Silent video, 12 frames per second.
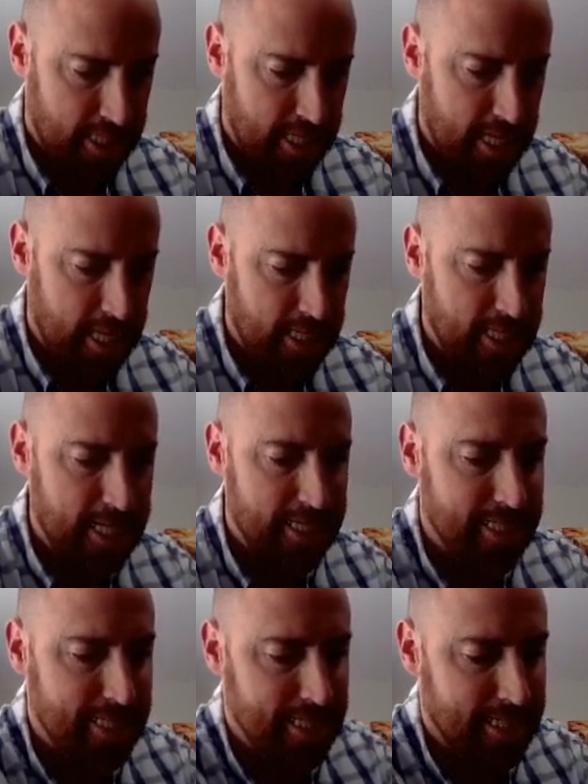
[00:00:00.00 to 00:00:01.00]
And
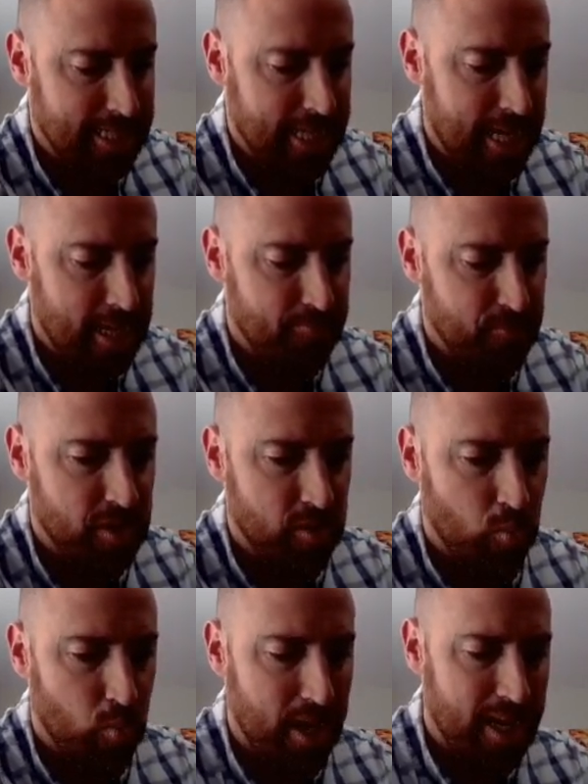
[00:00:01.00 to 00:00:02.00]
Escape to
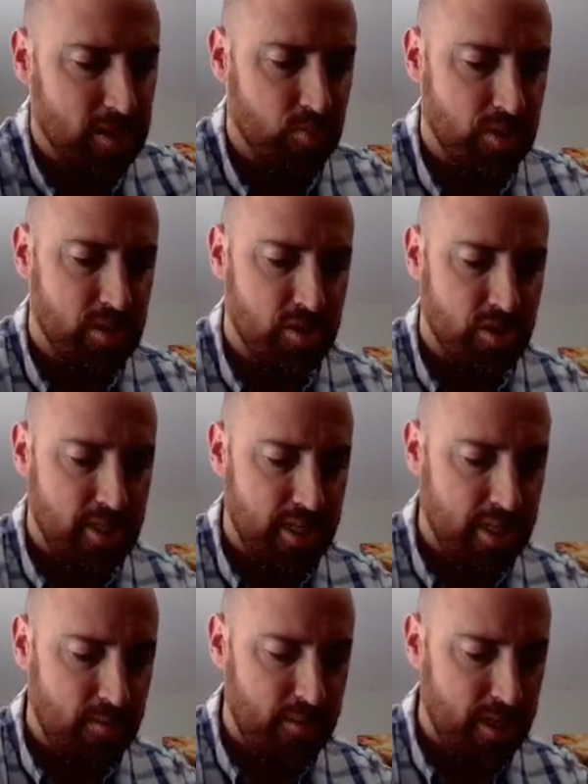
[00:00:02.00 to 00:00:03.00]
the Wilds, which has
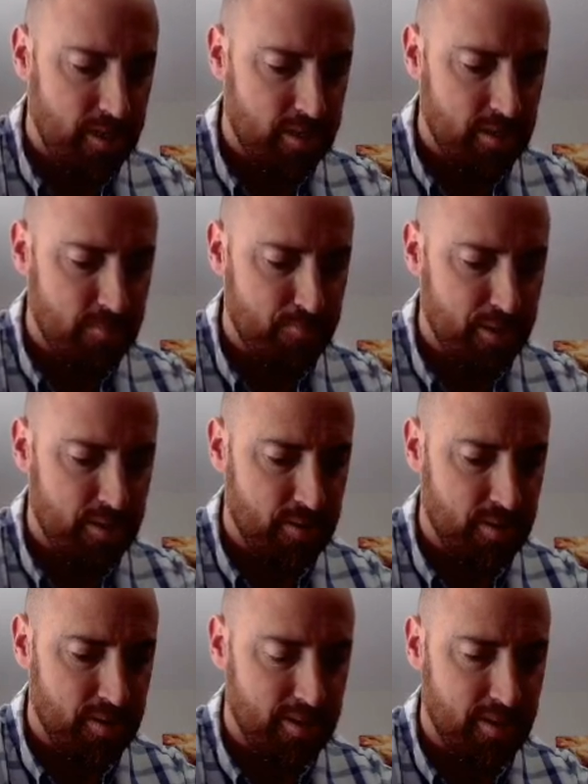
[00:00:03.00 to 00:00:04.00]
kind of made its
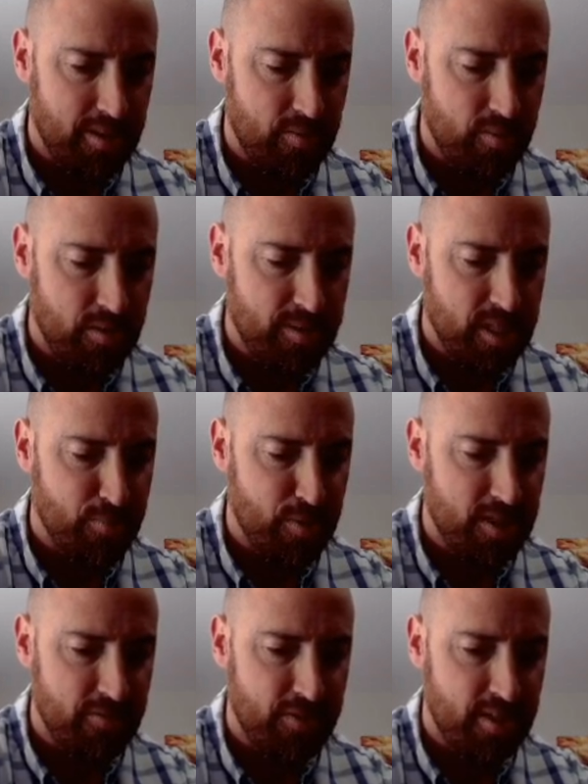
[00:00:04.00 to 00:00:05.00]
appearance lately. I wouldn't be
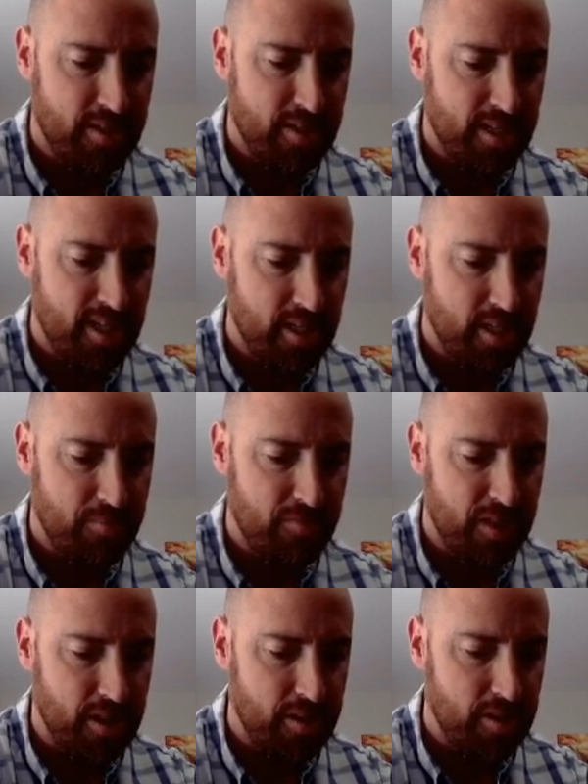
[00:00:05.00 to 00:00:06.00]
surprised if it's sneaking up
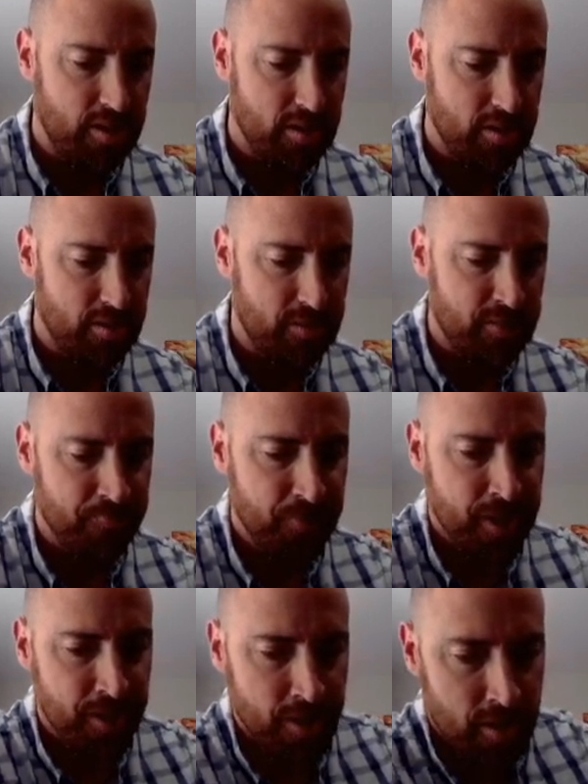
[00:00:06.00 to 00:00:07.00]
in value just a little bit.
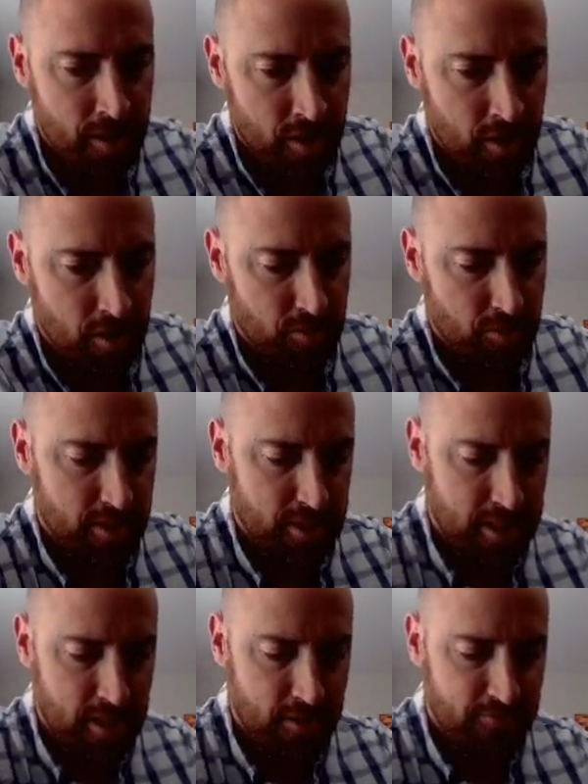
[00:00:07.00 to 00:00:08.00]
Cauldron's
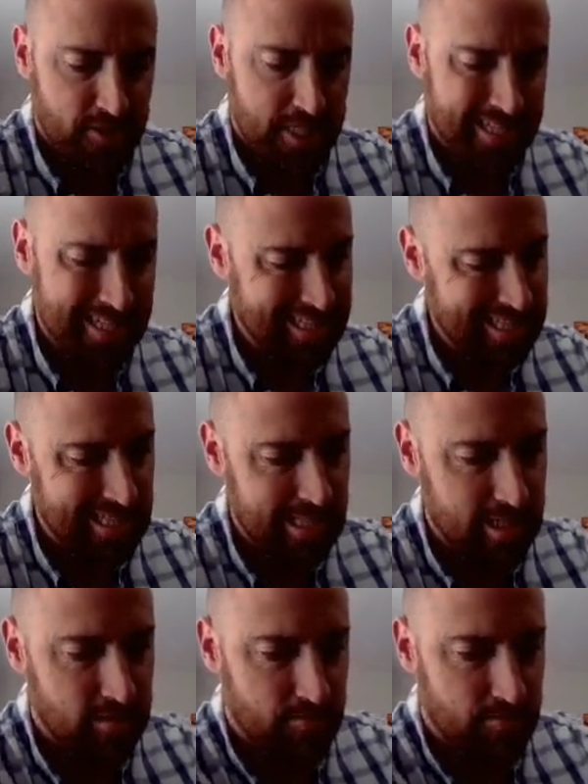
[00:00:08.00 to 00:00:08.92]
Gift. Hmm.